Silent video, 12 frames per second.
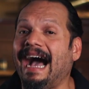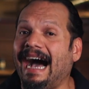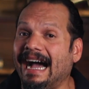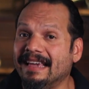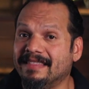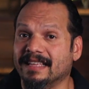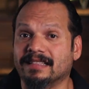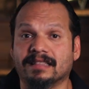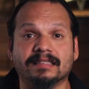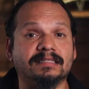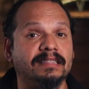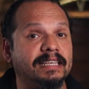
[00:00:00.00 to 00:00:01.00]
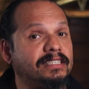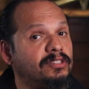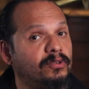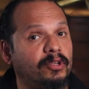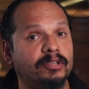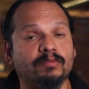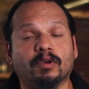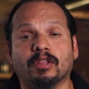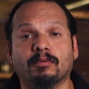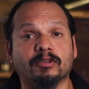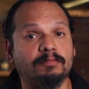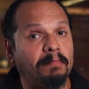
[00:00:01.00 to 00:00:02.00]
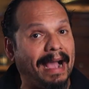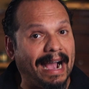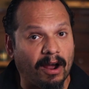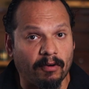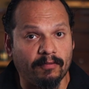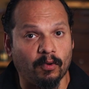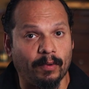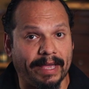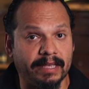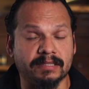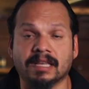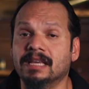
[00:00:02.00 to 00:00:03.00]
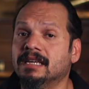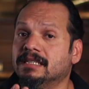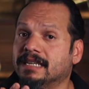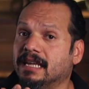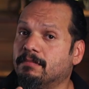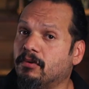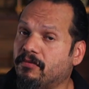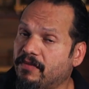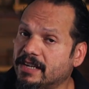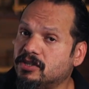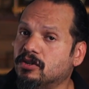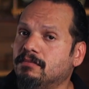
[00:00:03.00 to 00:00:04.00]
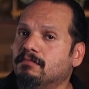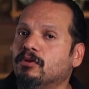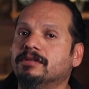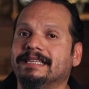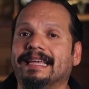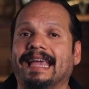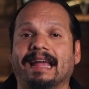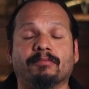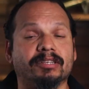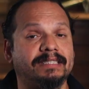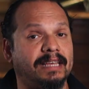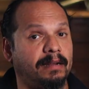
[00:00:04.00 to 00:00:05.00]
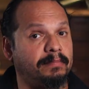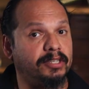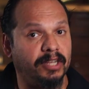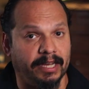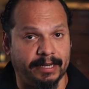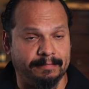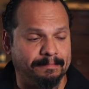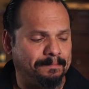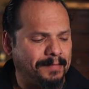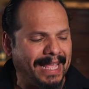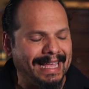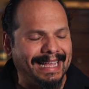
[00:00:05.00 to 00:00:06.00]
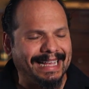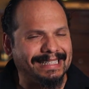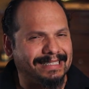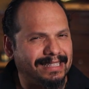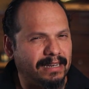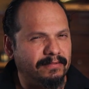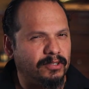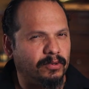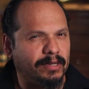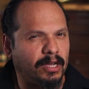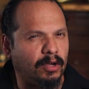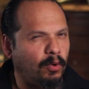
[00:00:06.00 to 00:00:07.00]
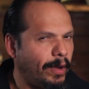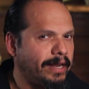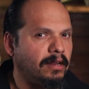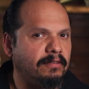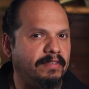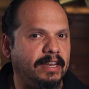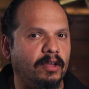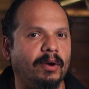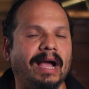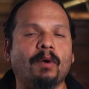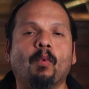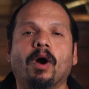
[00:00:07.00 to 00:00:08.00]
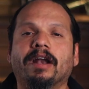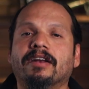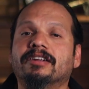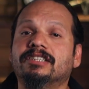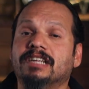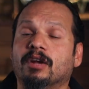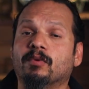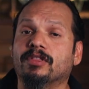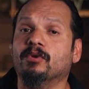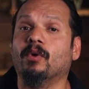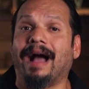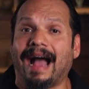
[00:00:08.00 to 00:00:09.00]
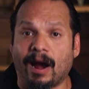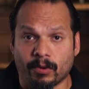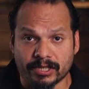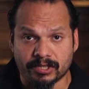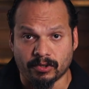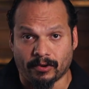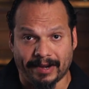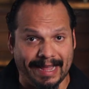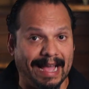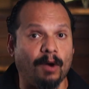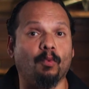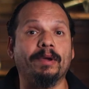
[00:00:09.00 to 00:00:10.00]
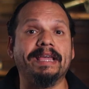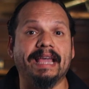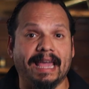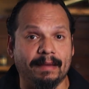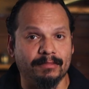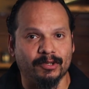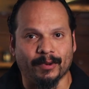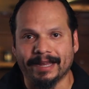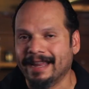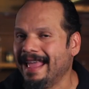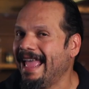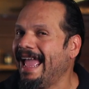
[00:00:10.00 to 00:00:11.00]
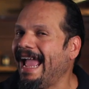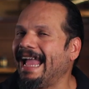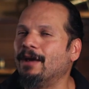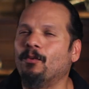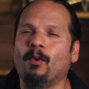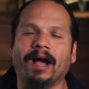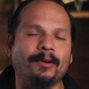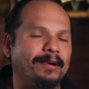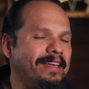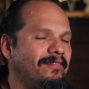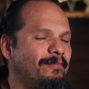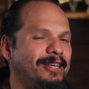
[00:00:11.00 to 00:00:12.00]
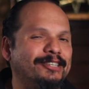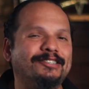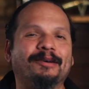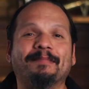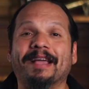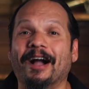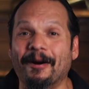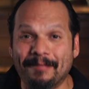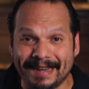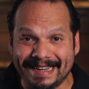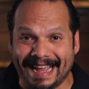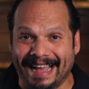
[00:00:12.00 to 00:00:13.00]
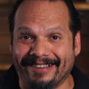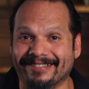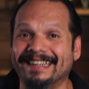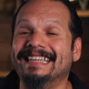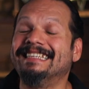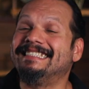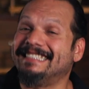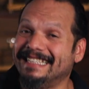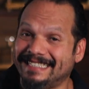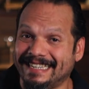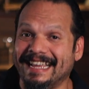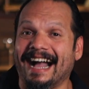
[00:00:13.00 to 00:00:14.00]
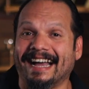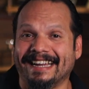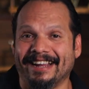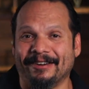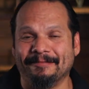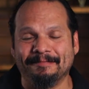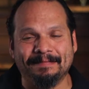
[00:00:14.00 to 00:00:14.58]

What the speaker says: I think that the SlingStudio is one of the most powerful ways to get a professional multi-camera setup done. Instead of doing a quick look video, I wanted to share with you our story, how we came to it, and why we have been jumping up and down since it got here.